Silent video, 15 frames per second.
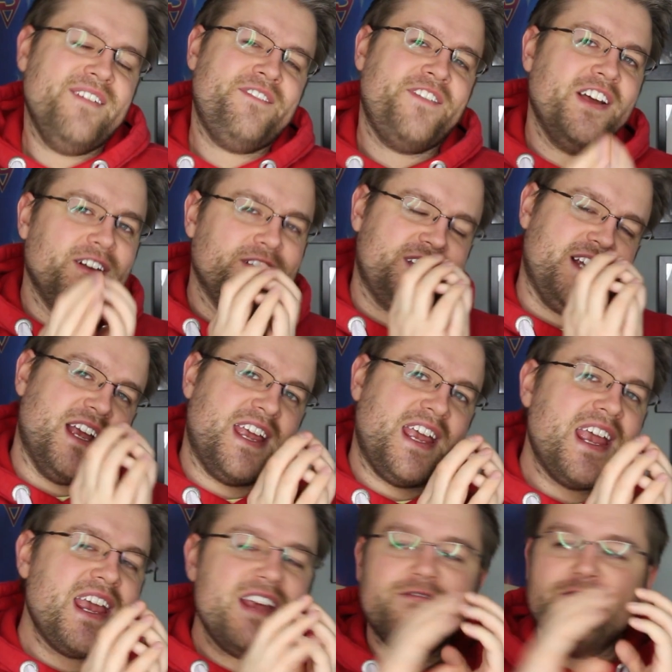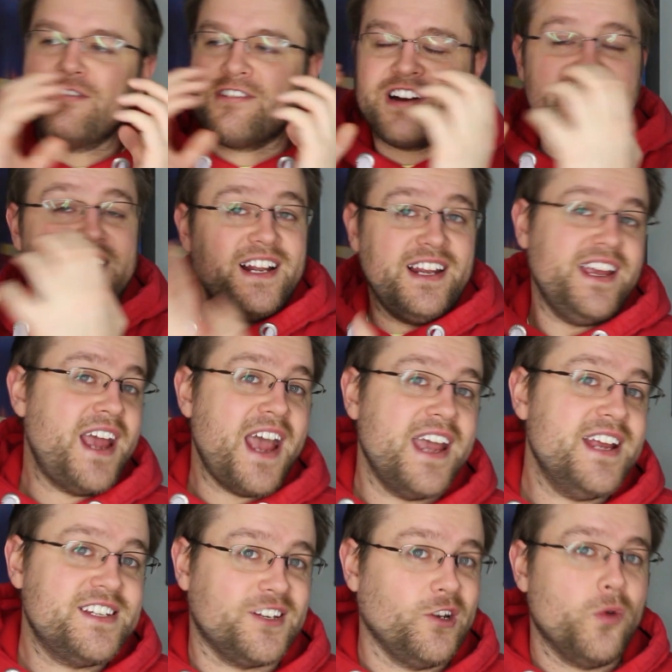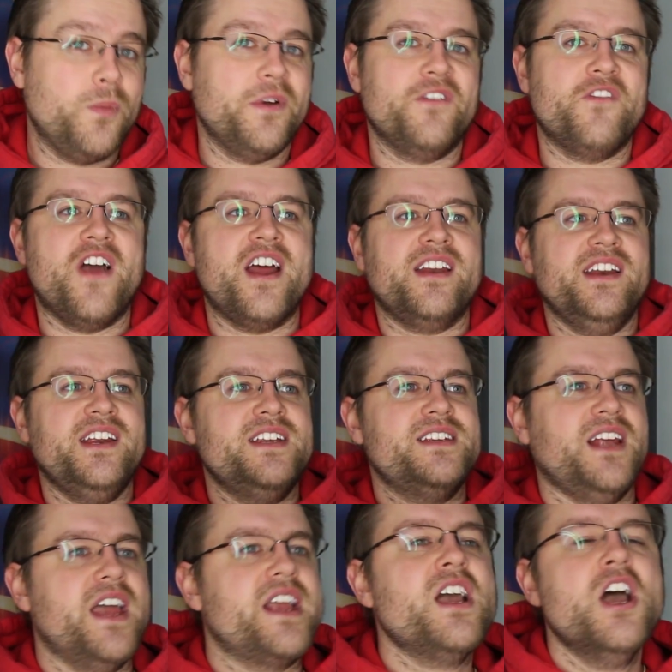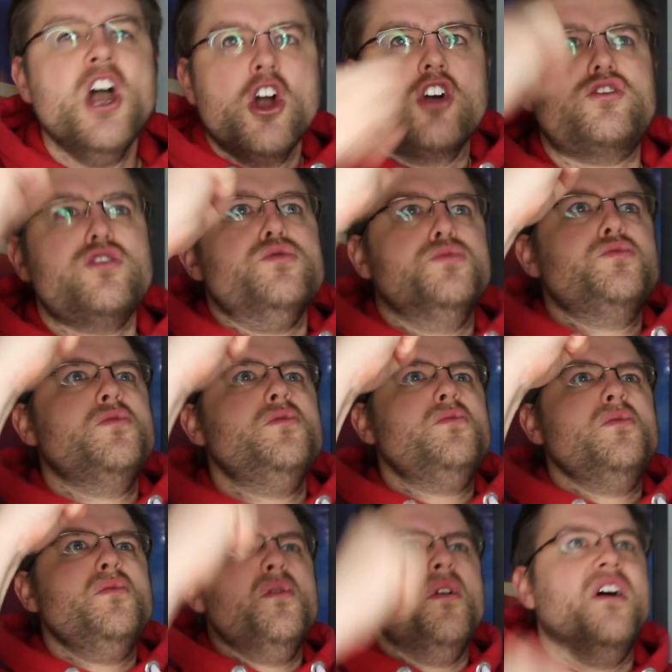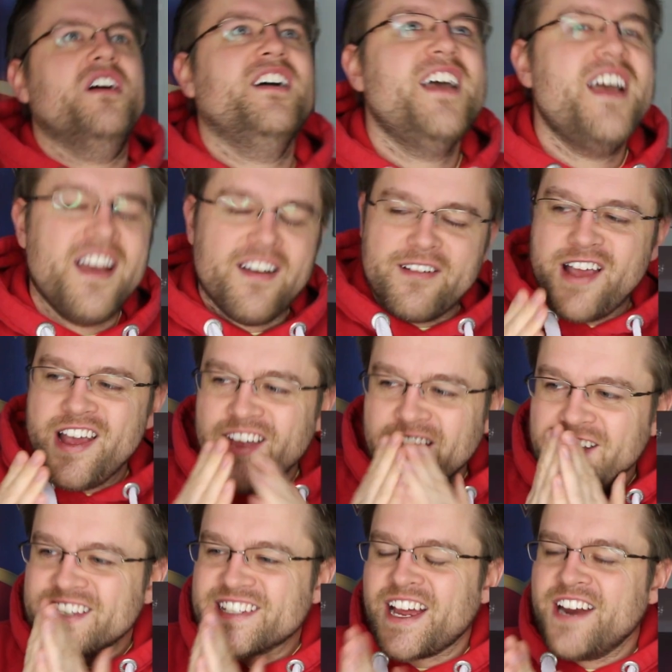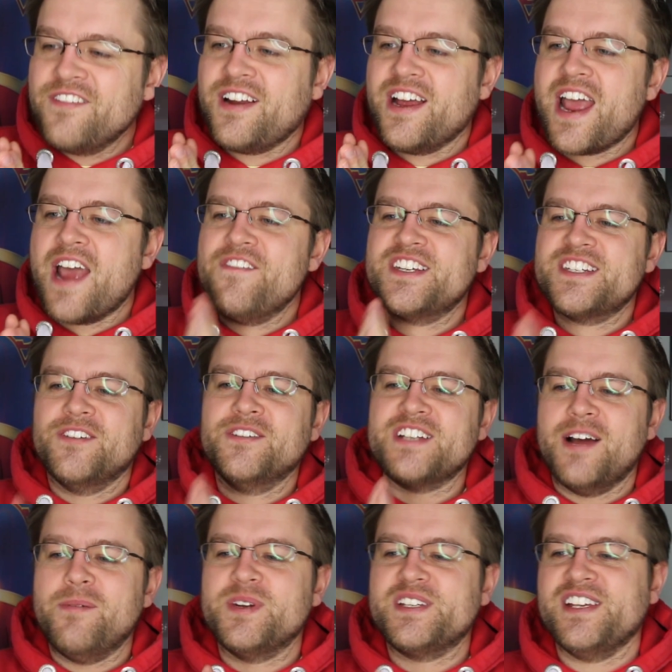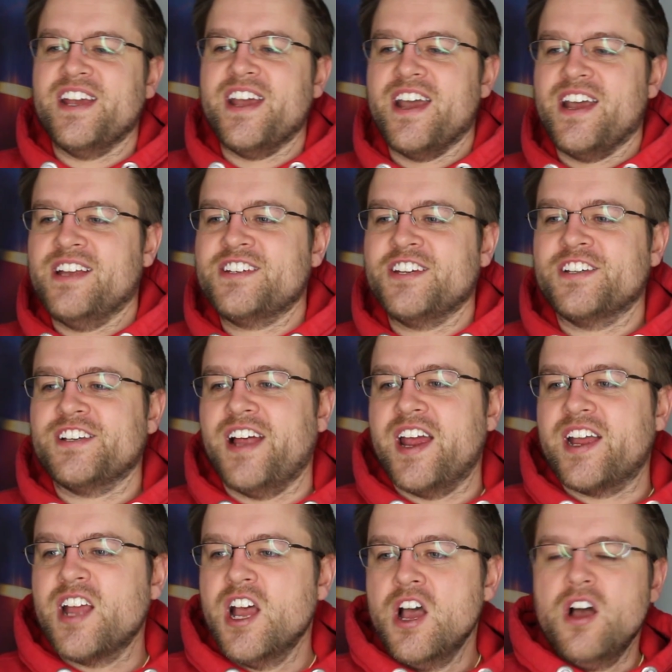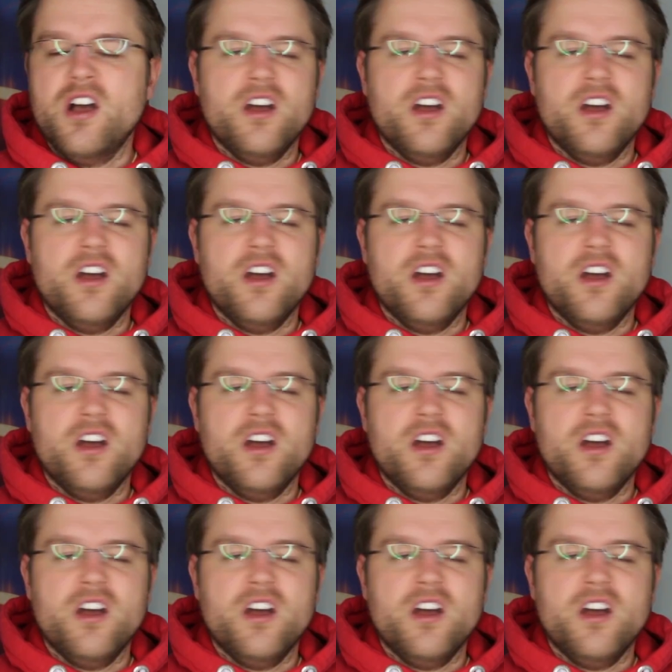it feels like he really hates Lupin Red, and he's like, cool! It's kind of like every single time I see it, it's just like,